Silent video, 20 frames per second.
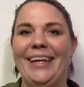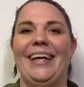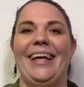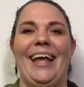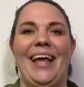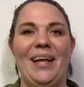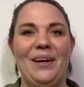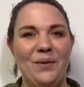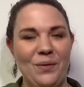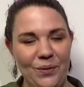
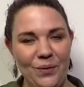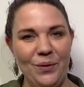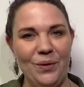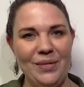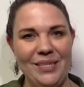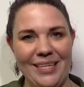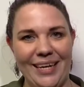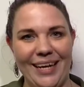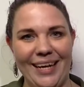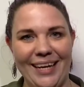in
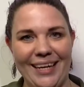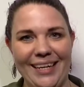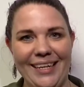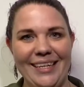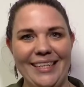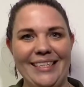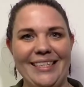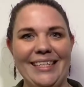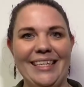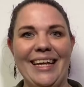order
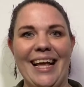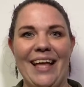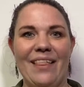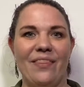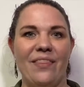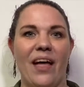to get